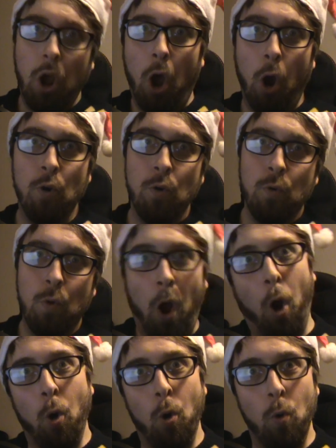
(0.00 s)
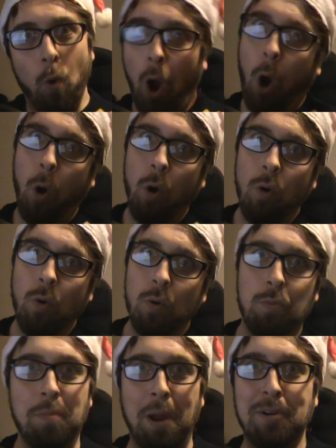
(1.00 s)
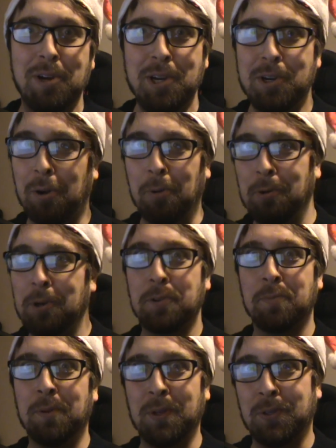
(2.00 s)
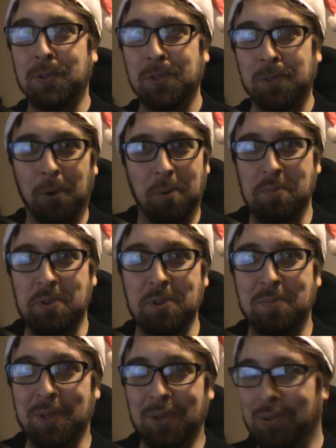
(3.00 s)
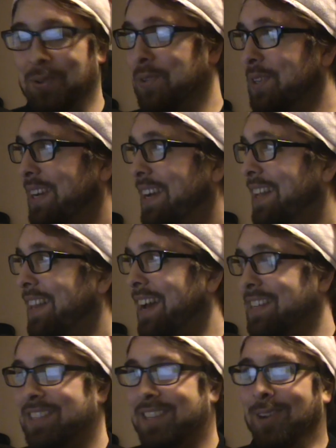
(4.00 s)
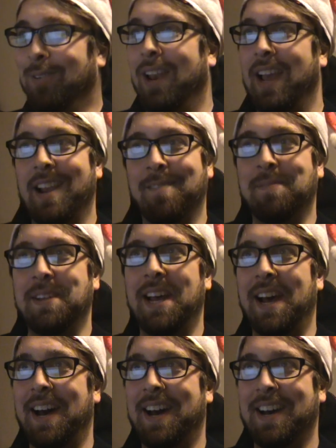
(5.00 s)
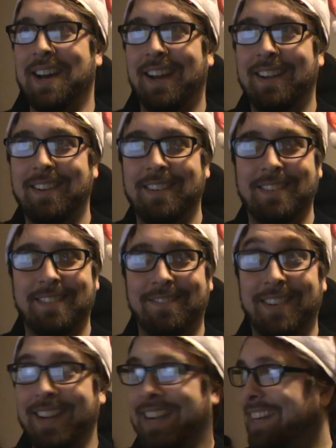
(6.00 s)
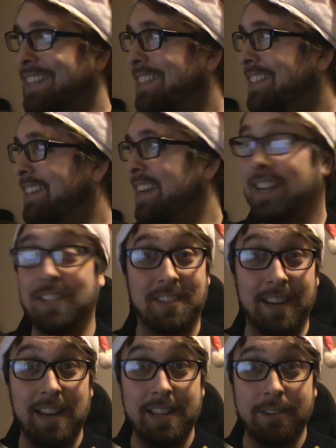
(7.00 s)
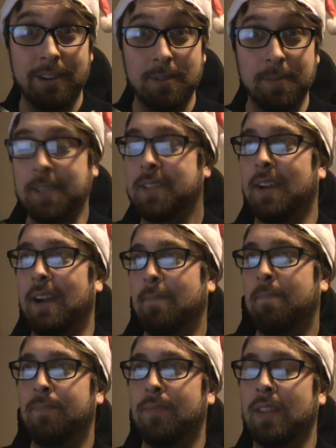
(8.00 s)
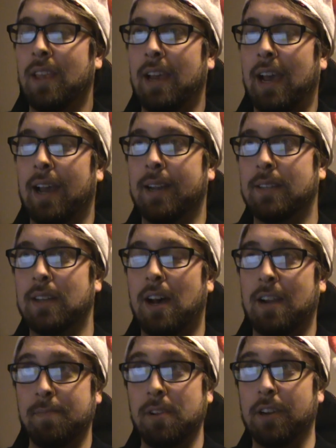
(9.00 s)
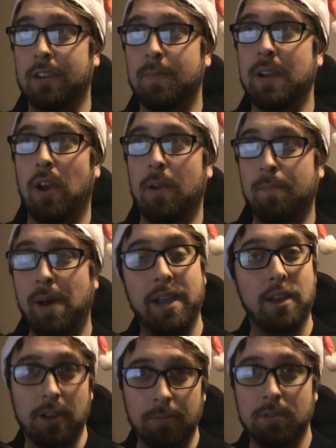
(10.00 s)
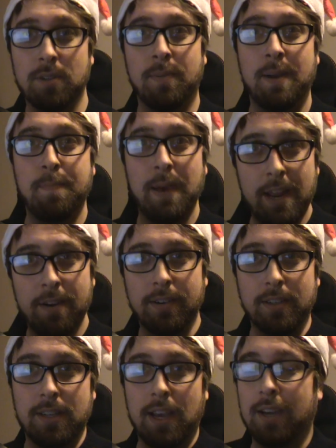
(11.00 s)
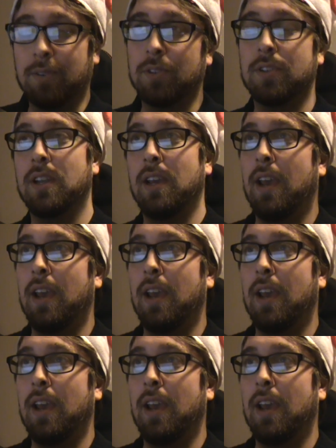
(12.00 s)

Ho, ho, ho! Merry Christmas, Stormtroopers! That's so lame. Right. It's nearly Christmas time, and I'm going to be going back home to my parents' house